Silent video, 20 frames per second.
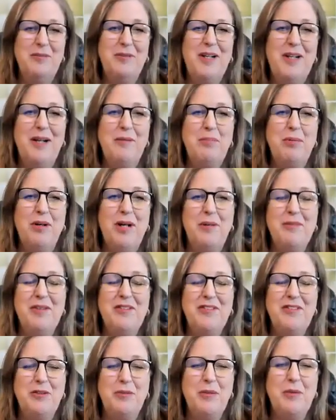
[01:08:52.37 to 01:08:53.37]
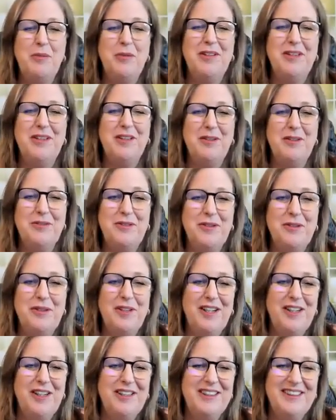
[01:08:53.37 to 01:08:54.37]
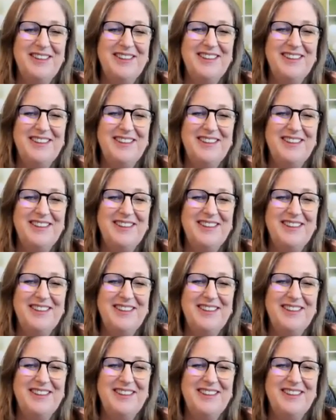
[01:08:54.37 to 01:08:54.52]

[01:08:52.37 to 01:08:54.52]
I promised her we wouldn't go too long.